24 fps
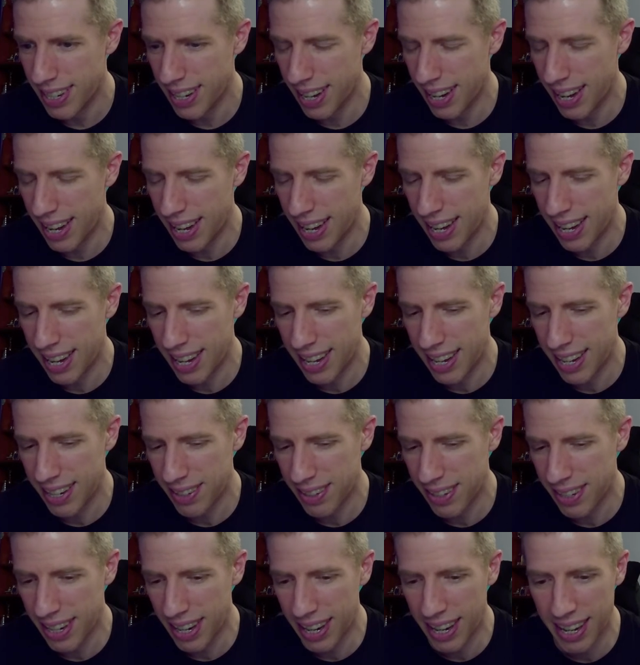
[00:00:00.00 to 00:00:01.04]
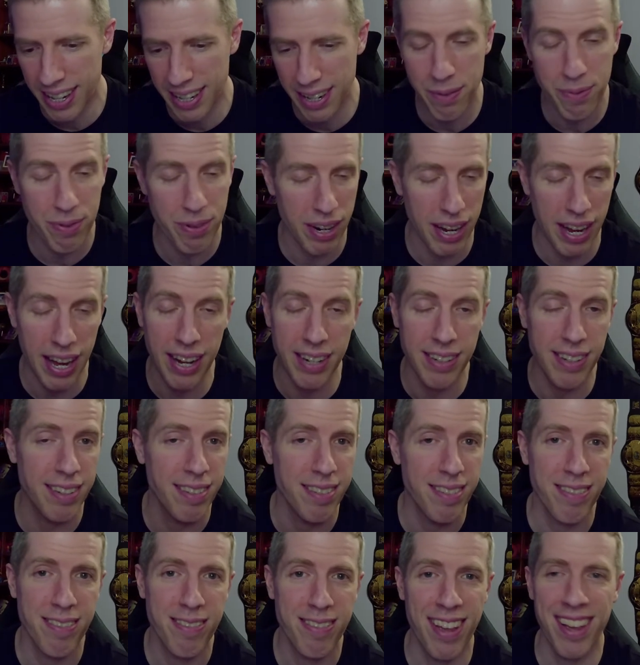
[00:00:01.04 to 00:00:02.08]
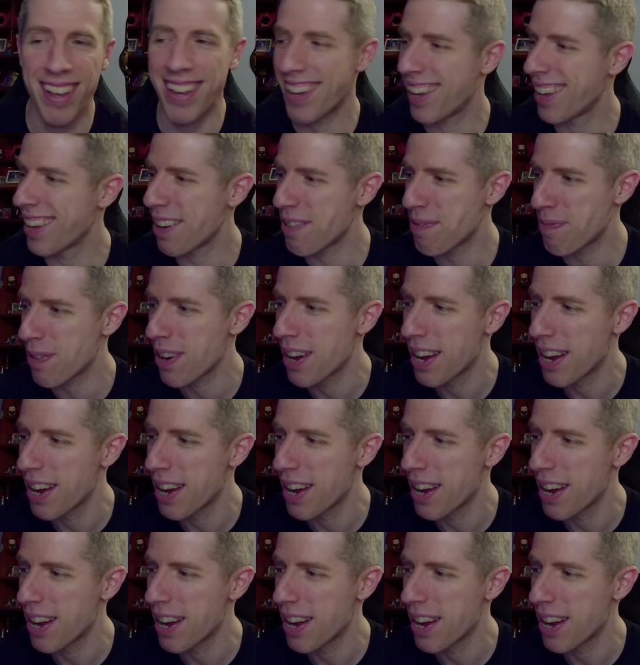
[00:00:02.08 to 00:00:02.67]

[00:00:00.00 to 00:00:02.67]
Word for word: Oh God, I forgot